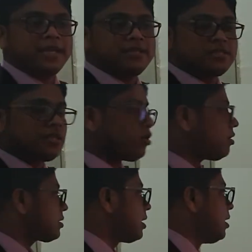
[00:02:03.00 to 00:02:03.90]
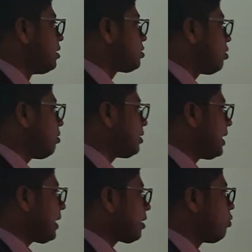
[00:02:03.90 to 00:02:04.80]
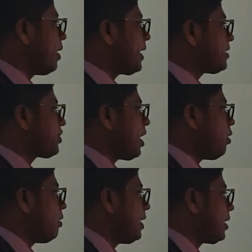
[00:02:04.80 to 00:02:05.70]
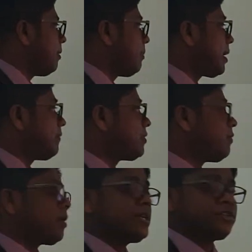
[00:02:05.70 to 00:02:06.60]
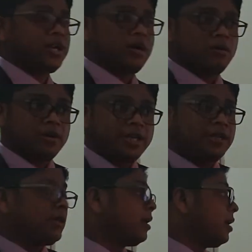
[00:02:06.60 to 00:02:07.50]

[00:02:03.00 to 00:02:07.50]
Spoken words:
KC Close. So they are a Kuwaiti shareholding company with foreign shareholding.